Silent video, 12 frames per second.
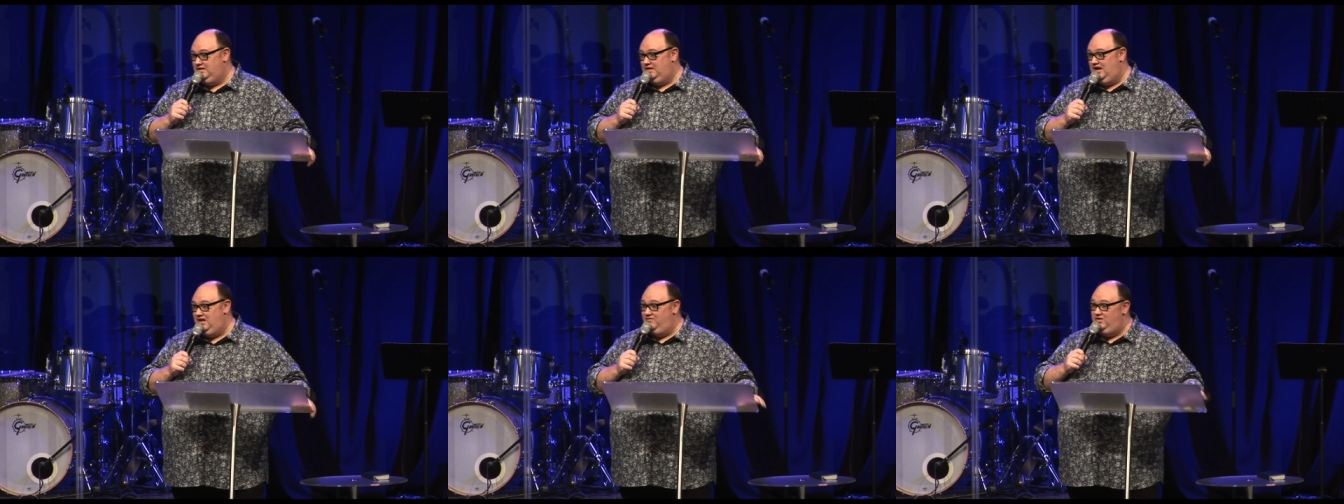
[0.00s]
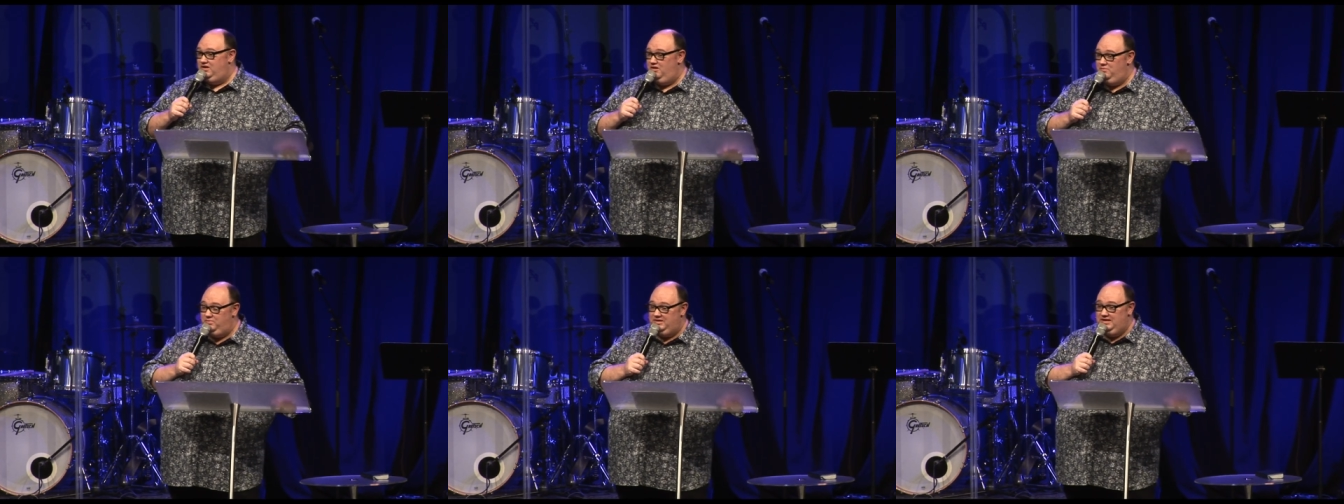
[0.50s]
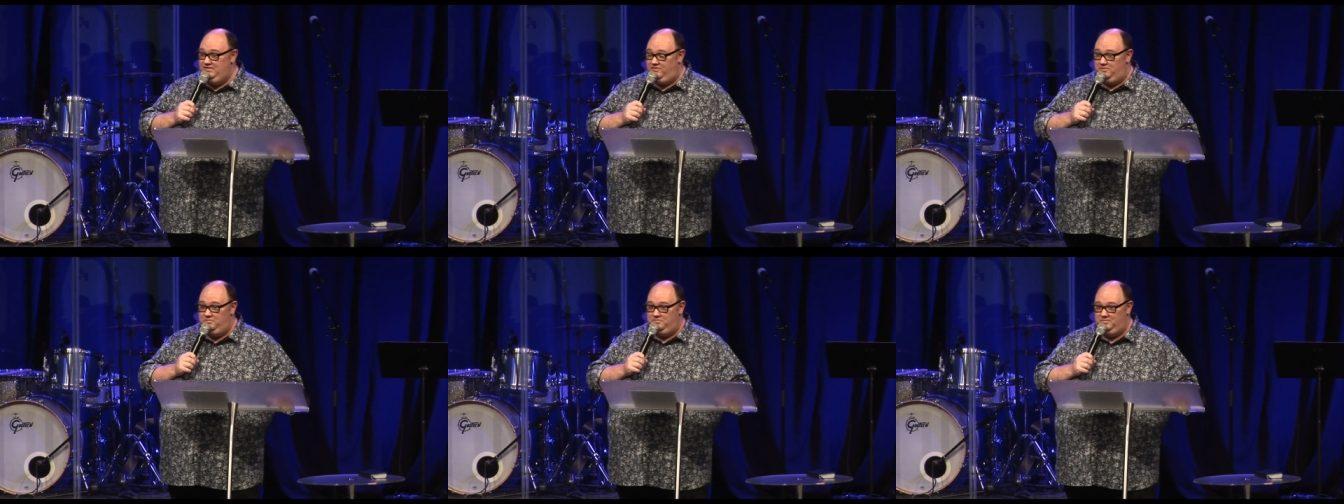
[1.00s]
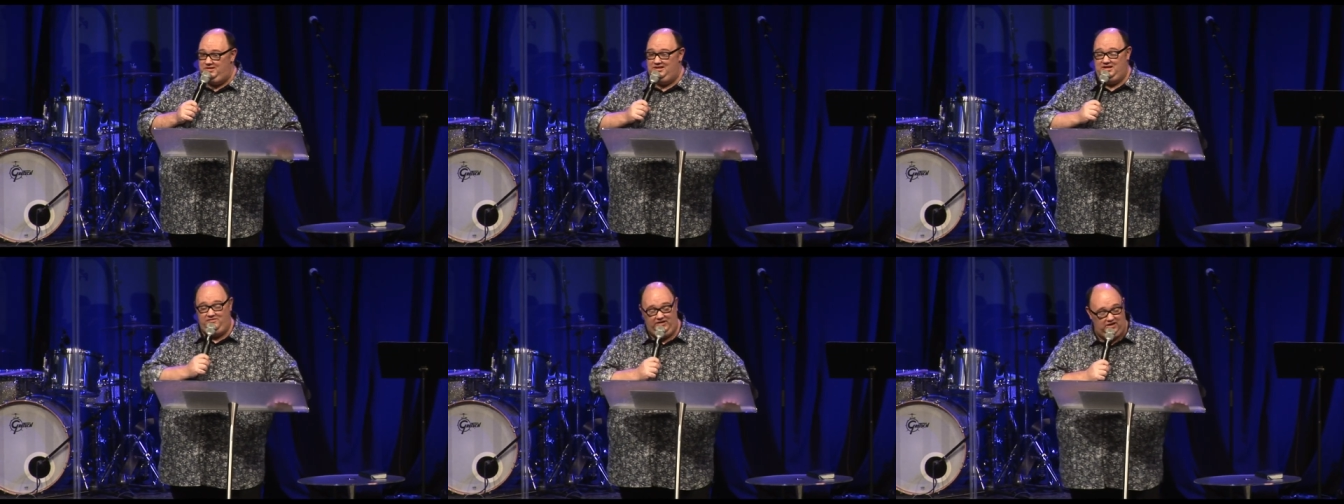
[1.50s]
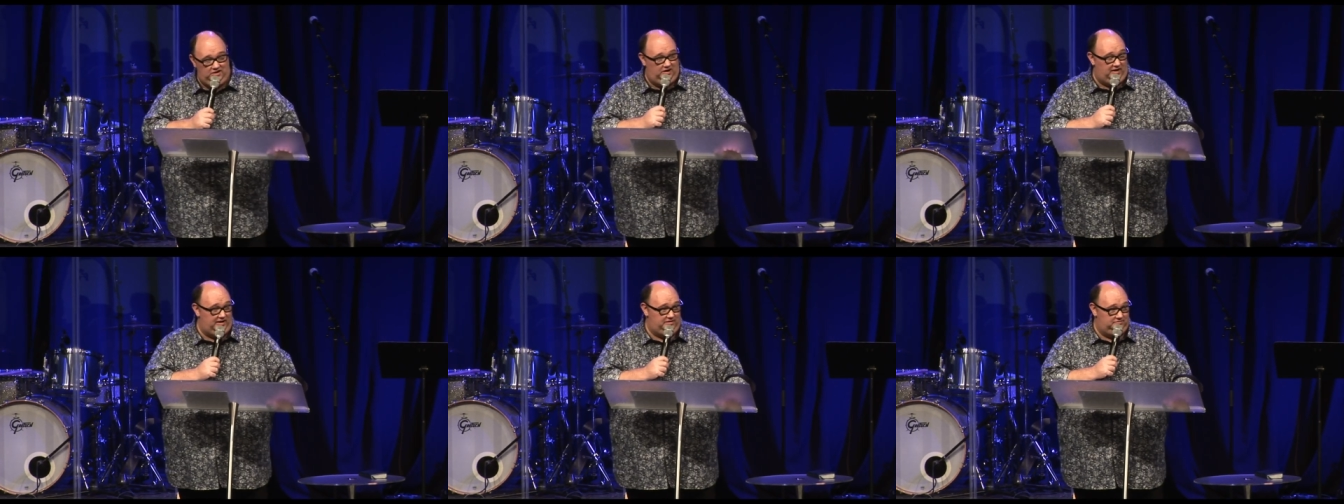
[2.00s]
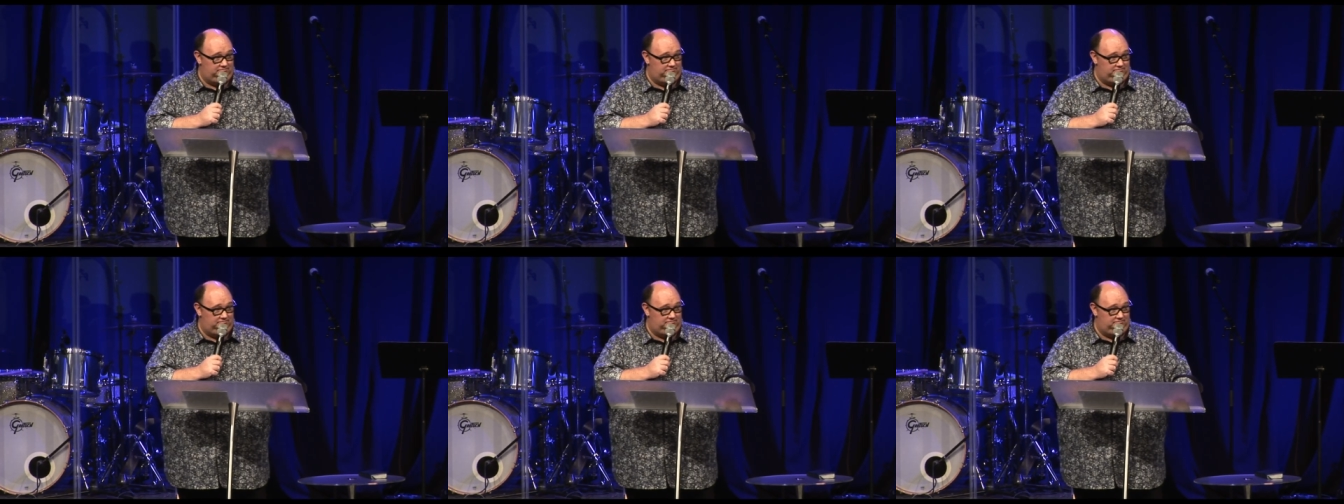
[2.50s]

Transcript: And if you don't believe them, you're living a lie.